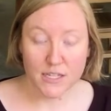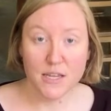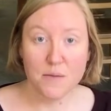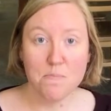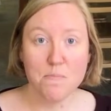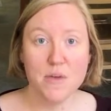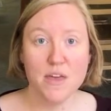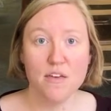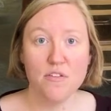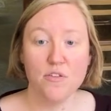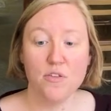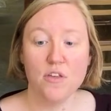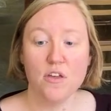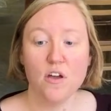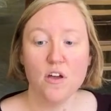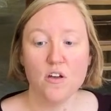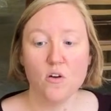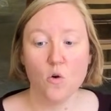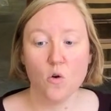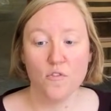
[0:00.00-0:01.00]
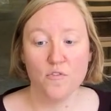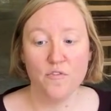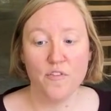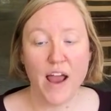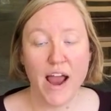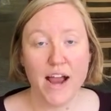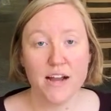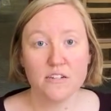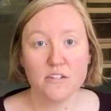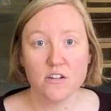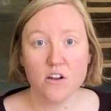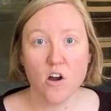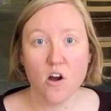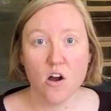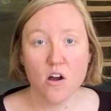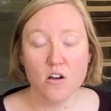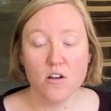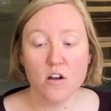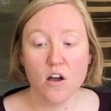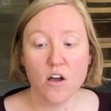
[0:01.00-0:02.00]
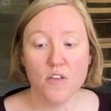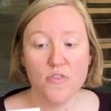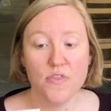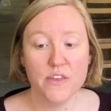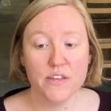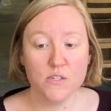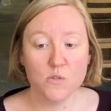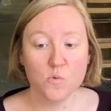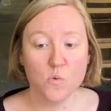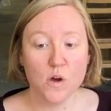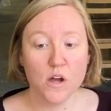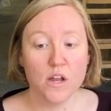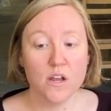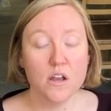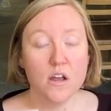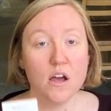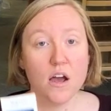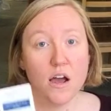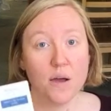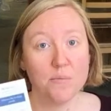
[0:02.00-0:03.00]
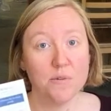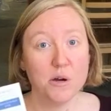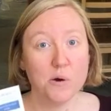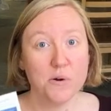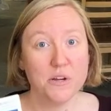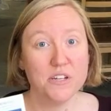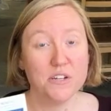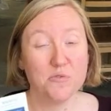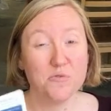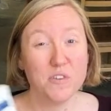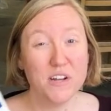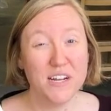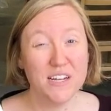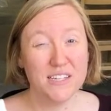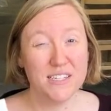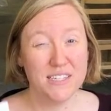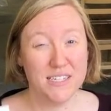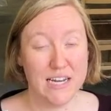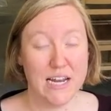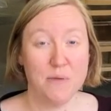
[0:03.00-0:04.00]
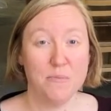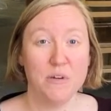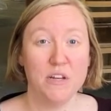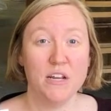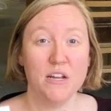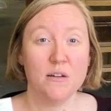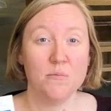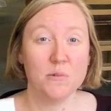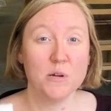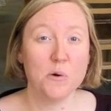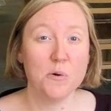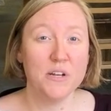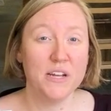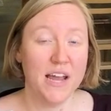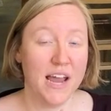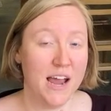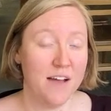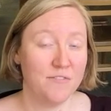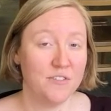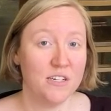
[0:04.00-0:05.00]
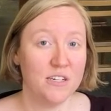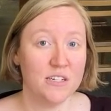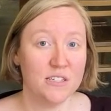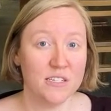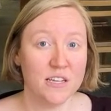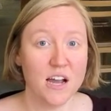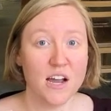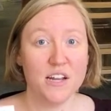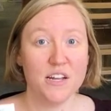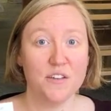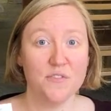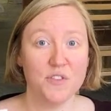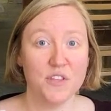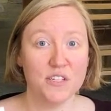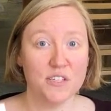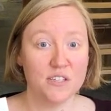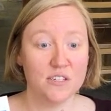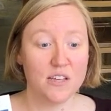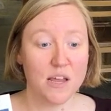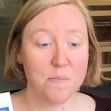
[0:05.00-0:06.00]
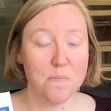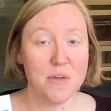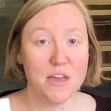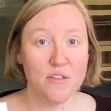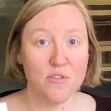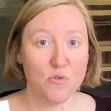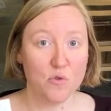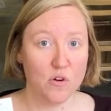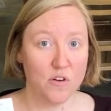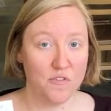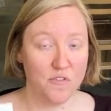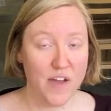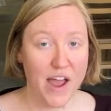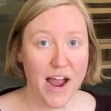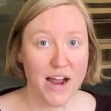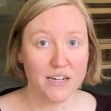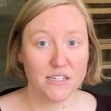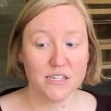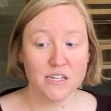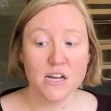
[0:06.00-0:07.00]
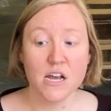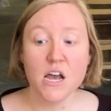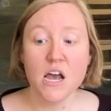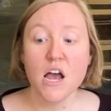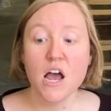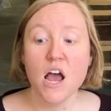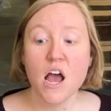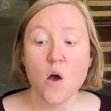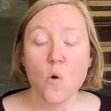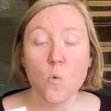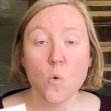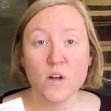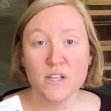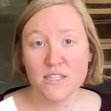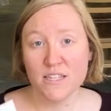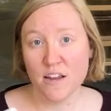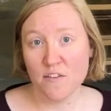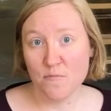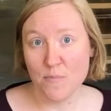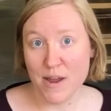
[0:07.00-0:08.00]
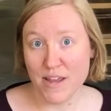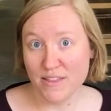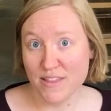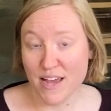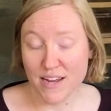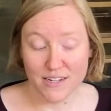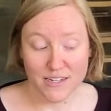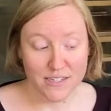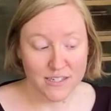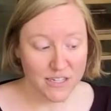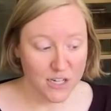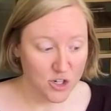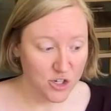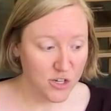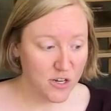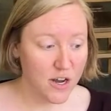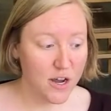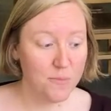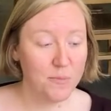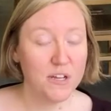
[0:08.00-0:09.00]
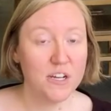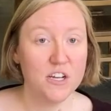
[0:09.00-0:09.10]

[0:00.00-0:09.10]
the myth or fact card. On this one, I'm going to read a statement and I'm going to have to decide if this is a myth or a fact. Once I've made that decision, I'm going